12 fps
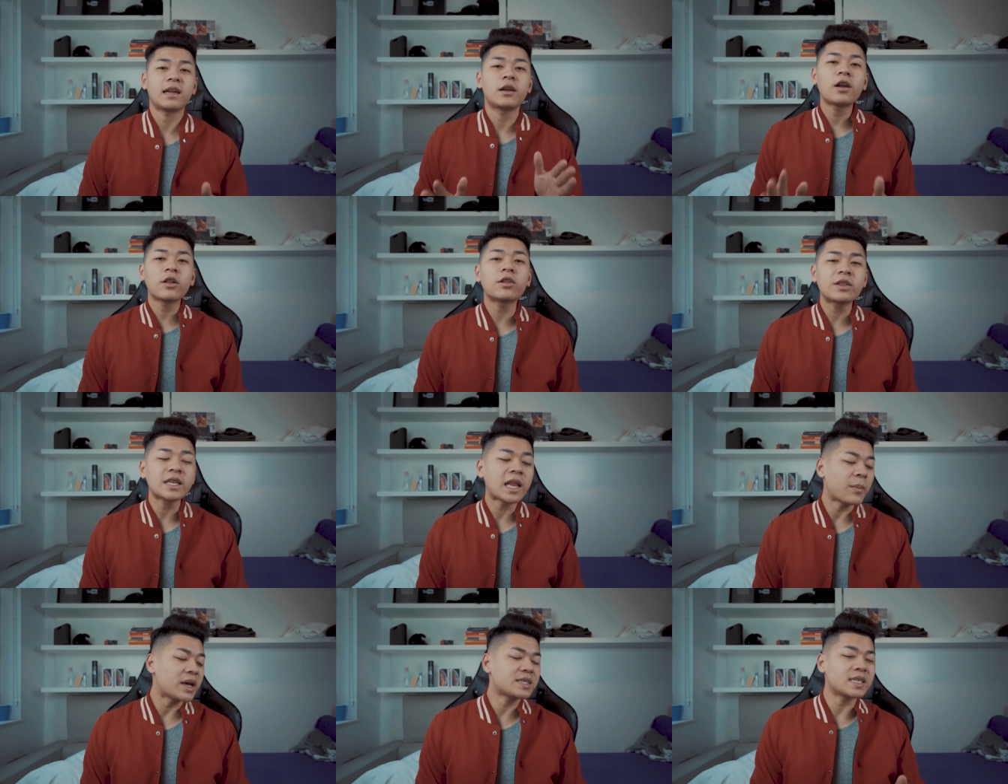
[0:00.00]
And another thing
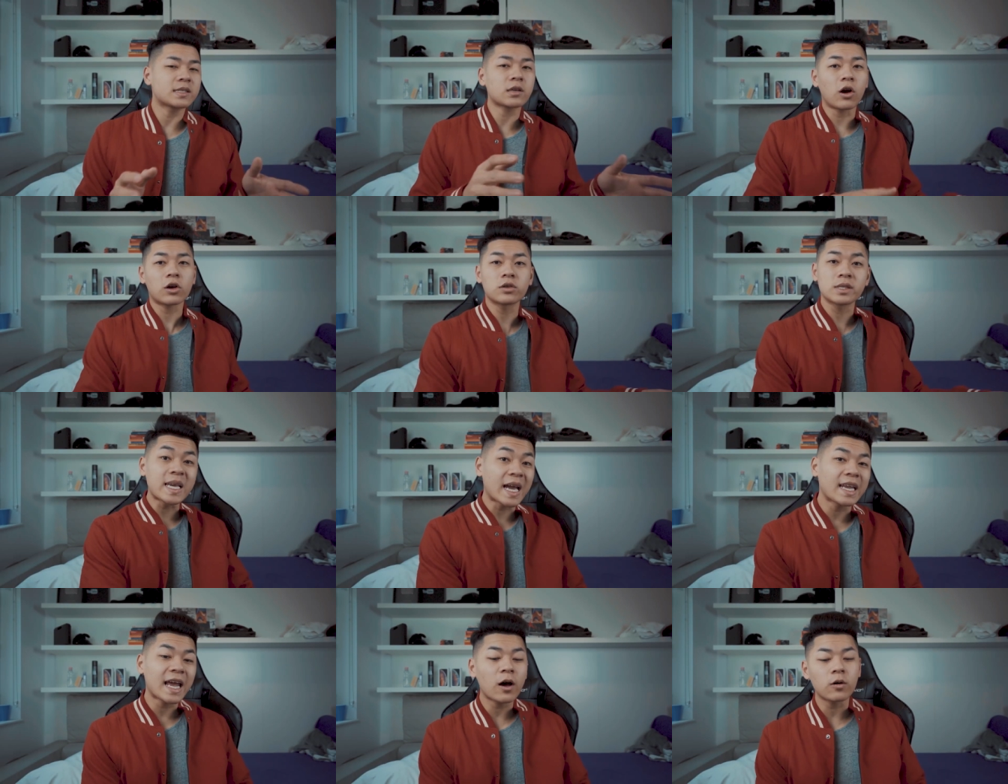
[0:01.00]
that makes these cargos
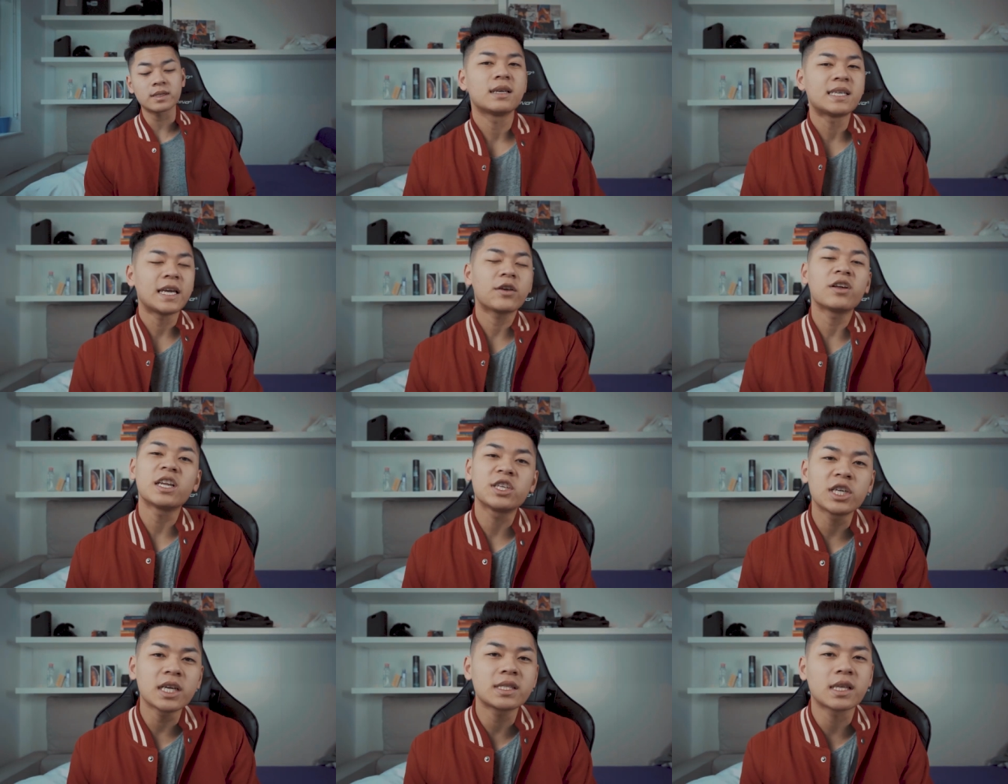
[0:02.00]
stand out is, is, that you can
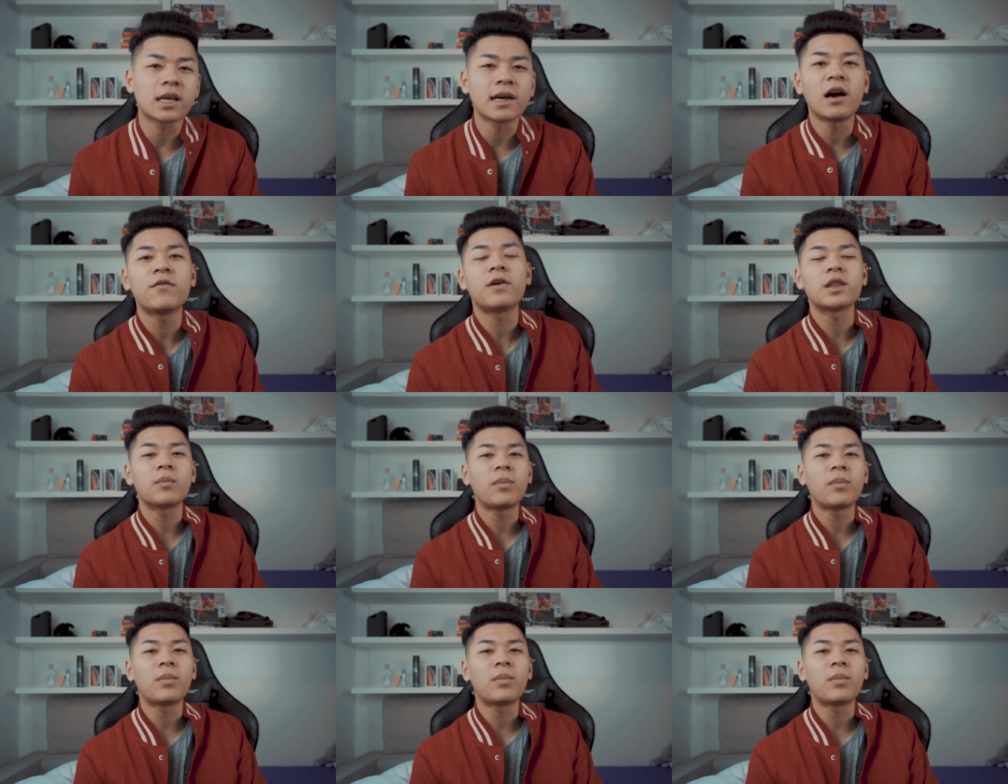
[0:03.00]
adjust the cuff on the